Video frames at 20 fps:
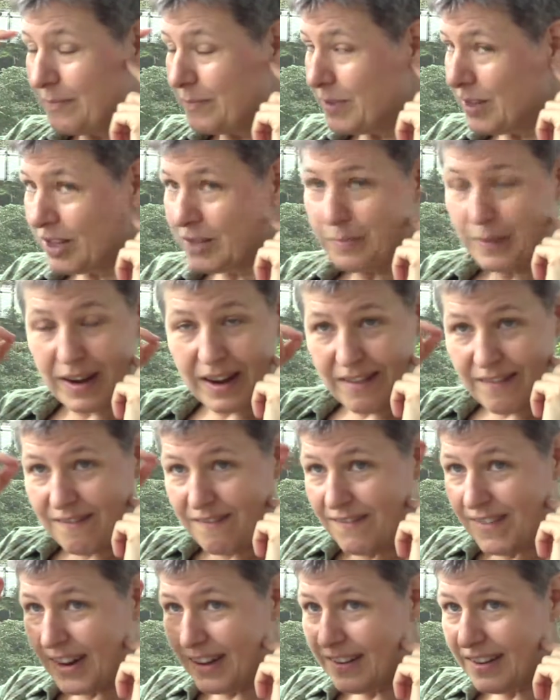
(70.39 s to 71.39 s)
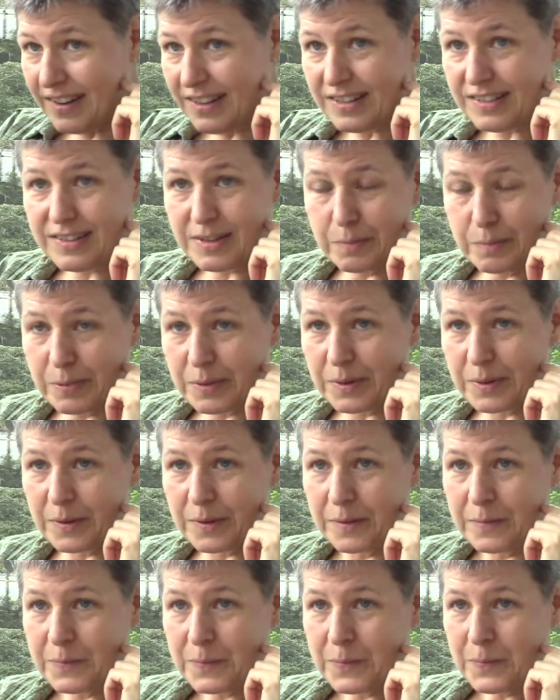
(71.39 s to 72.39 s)
just by a very
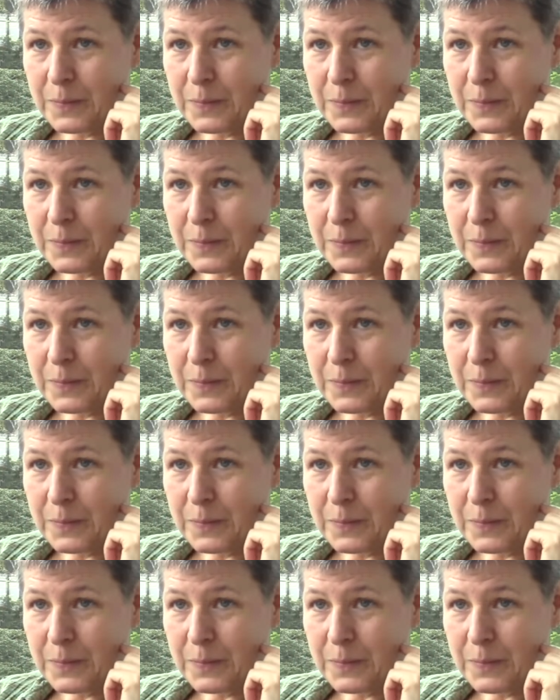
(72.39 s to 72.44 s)
simple,